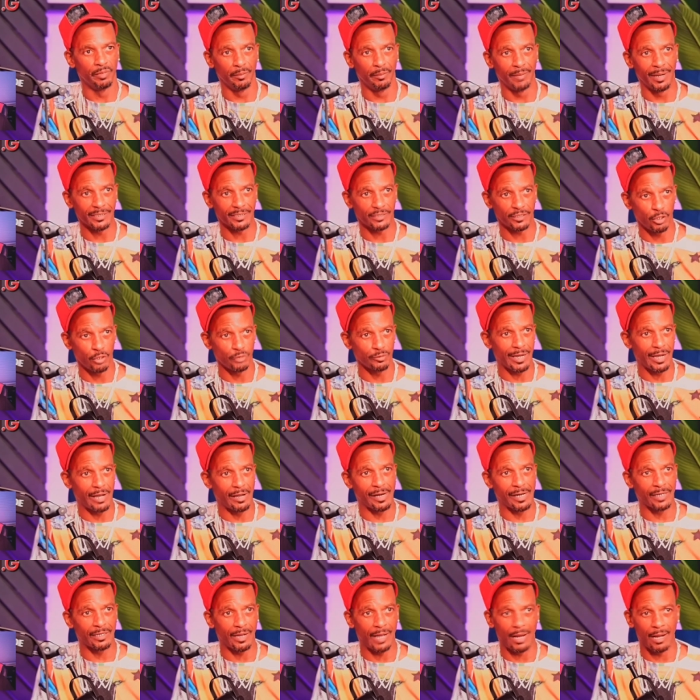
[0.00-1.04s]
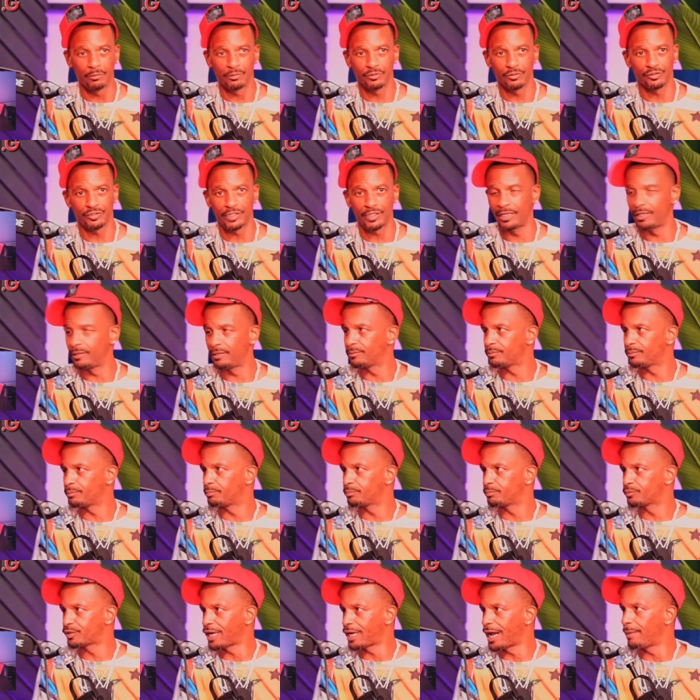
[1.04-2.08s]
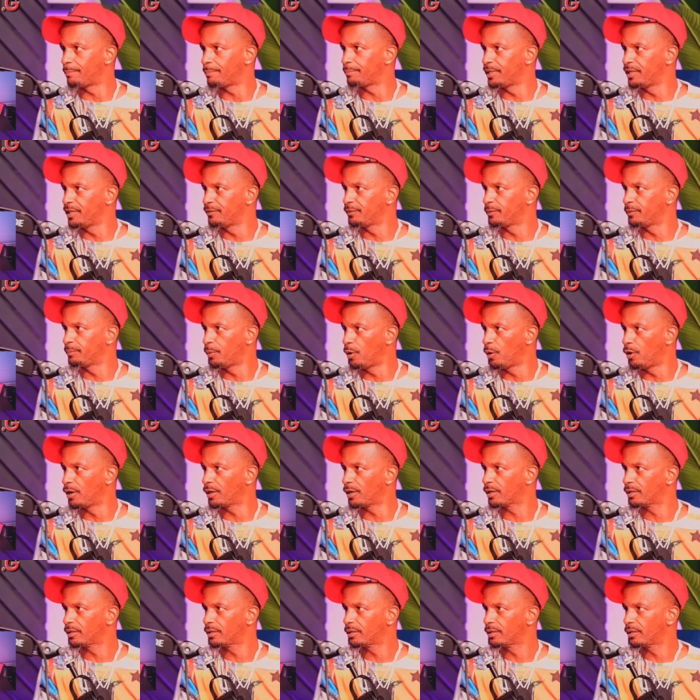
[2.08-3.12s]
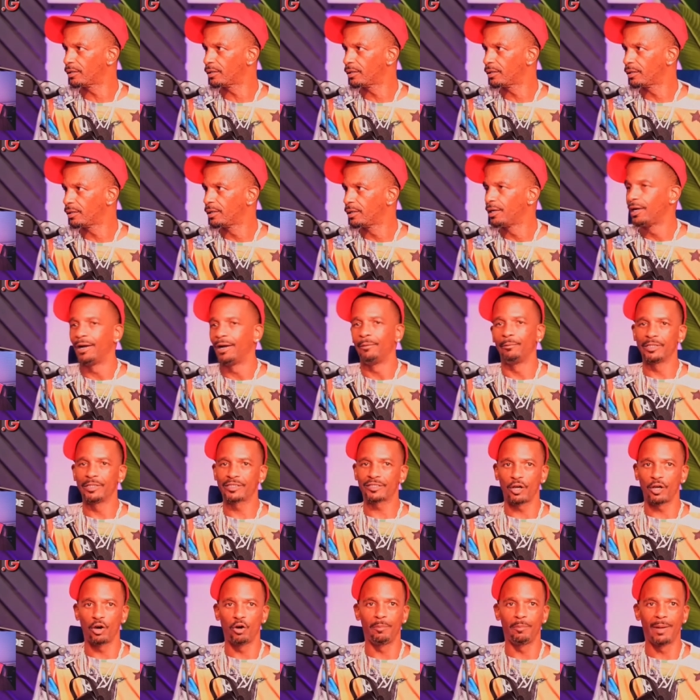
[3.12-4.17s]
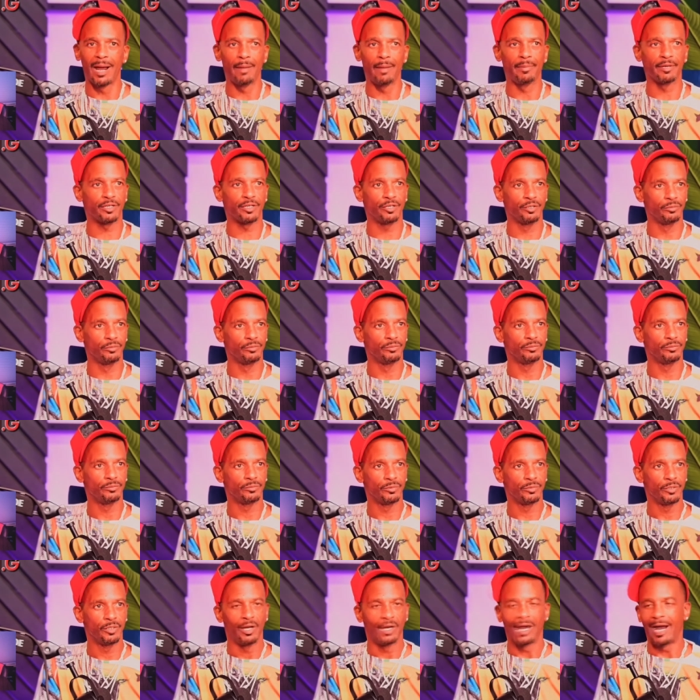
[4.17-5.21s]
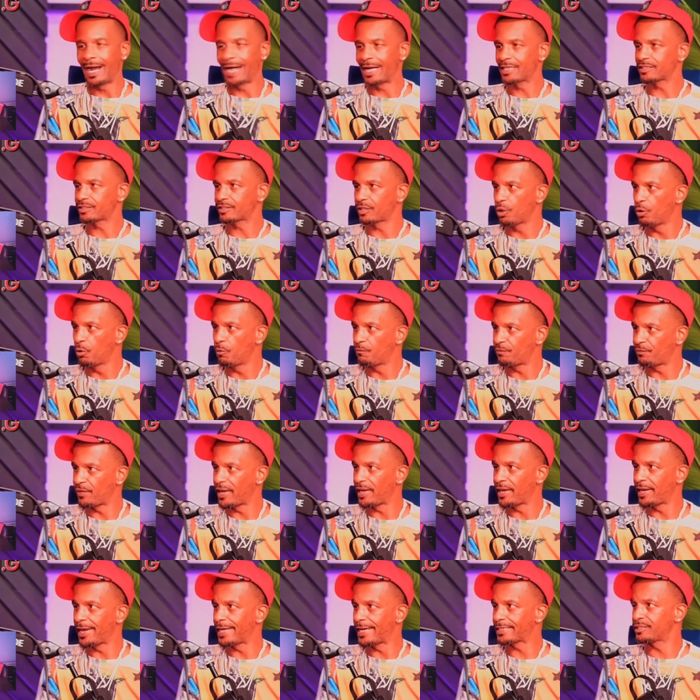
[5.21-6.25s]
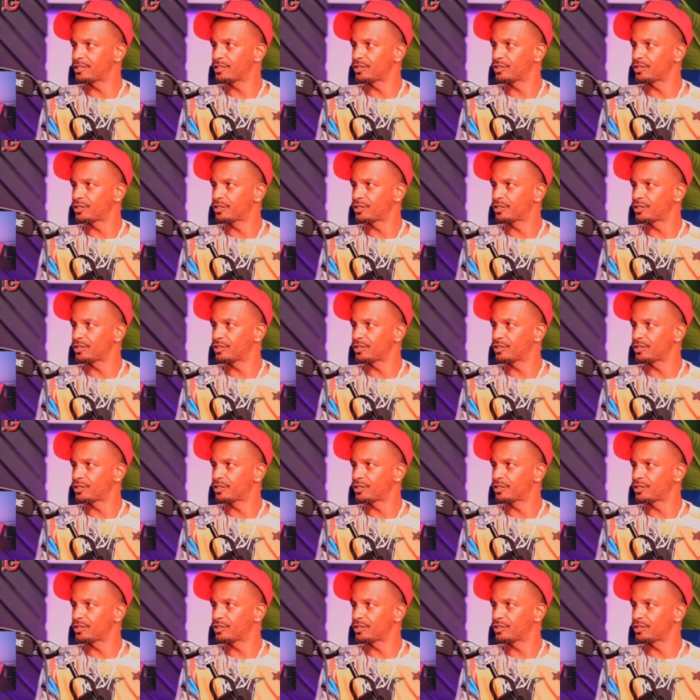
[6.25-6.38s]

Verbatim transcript: Remember I told y'all I was selling chopped beef and pork? We sold barbecue. I sold fake